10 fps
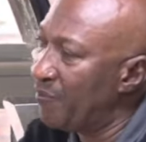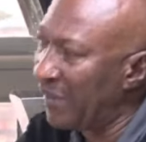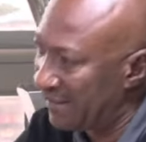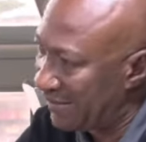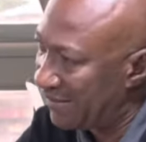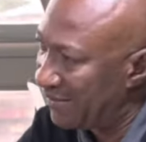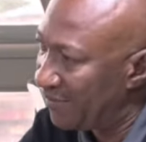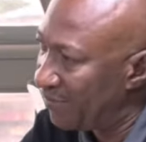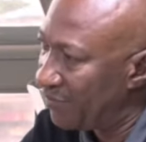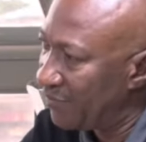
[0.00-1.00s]
but
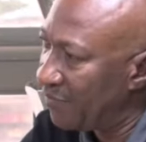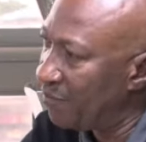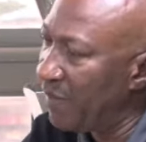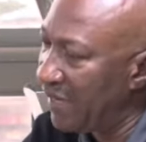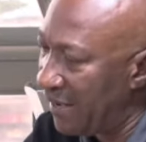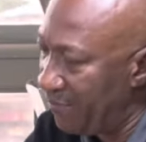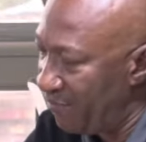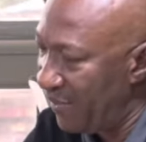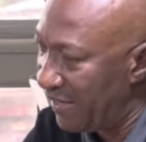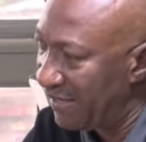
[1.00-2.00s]
Mina
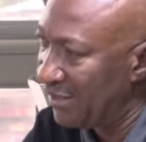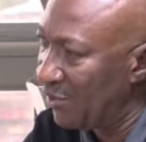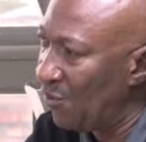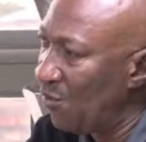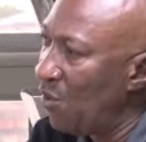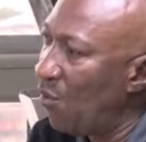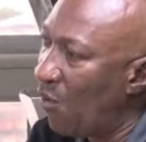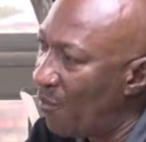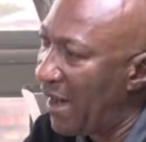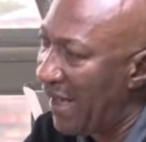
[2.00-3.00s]
make a chill,
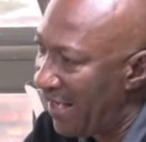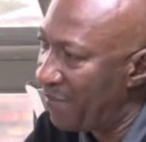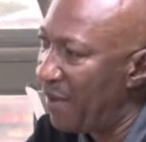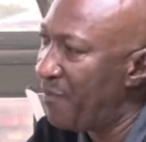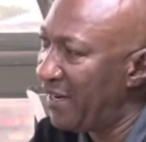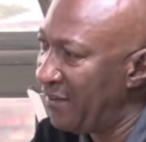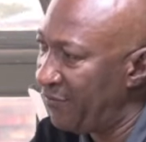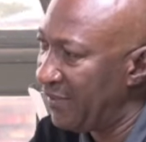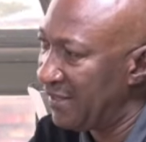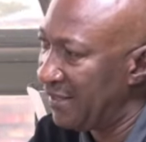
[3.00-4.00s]
Oma a
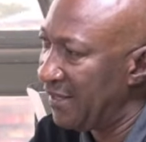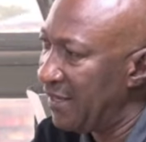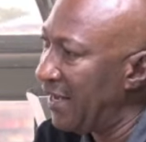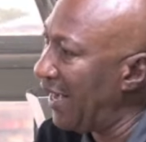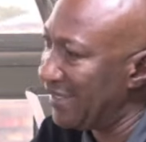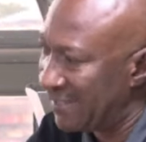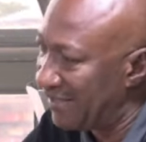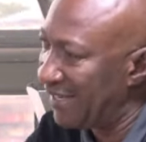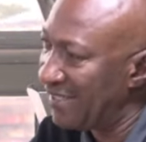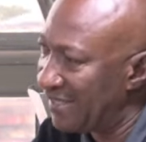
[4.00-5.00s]
benefit,
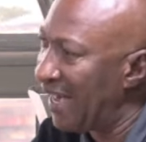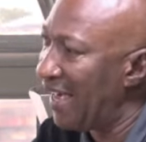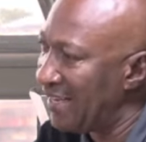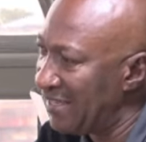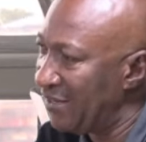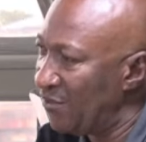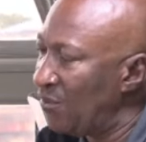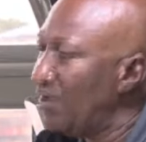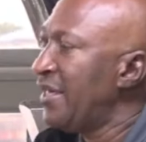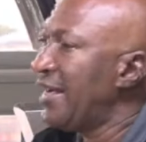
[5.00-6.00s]
exercise a yen,
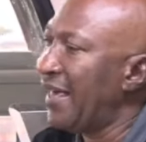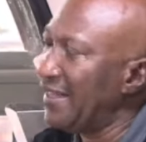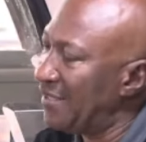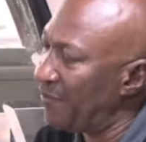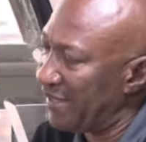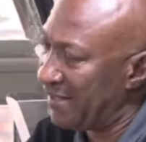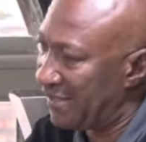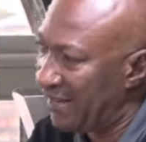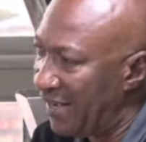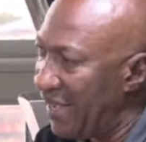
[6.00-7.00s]

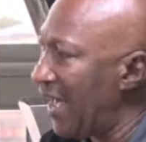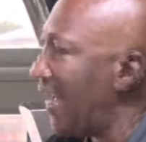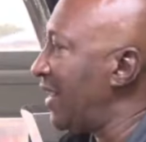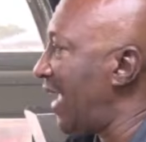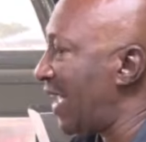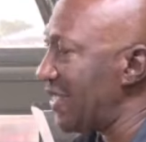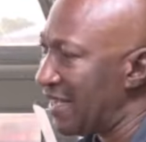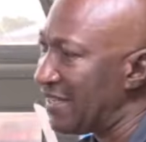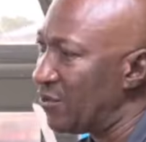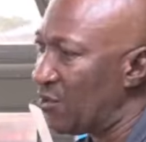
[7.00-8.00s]
intimacy, and a
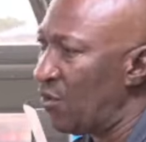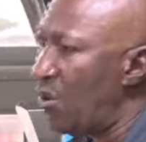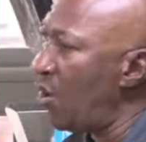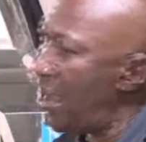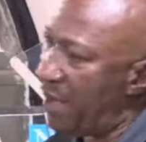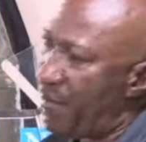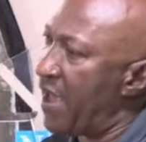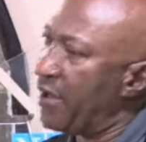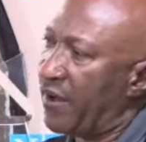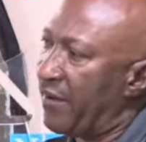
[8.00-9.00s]
yen, you know, a
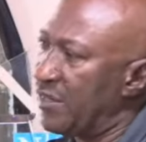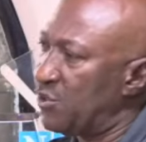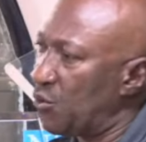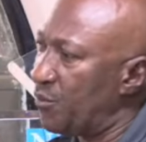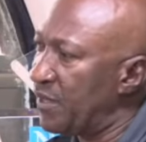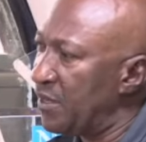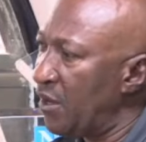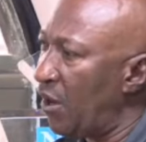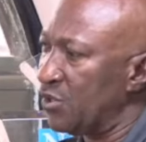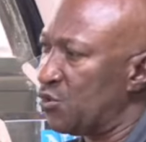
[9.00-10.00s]
bear encourage you be,
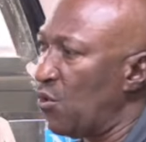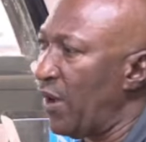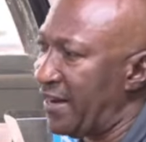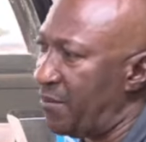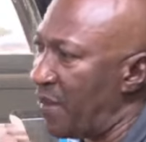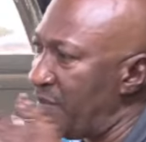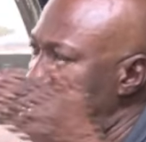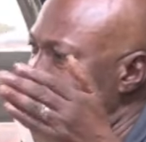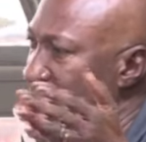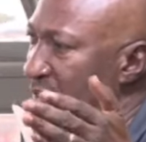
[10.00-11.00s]
or so any mammy
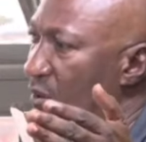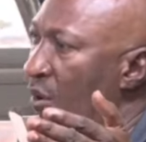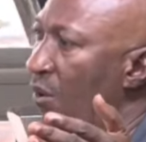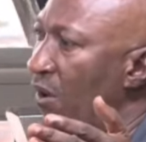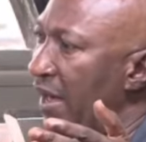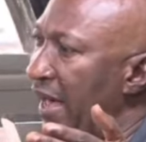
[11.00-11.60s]
CBO,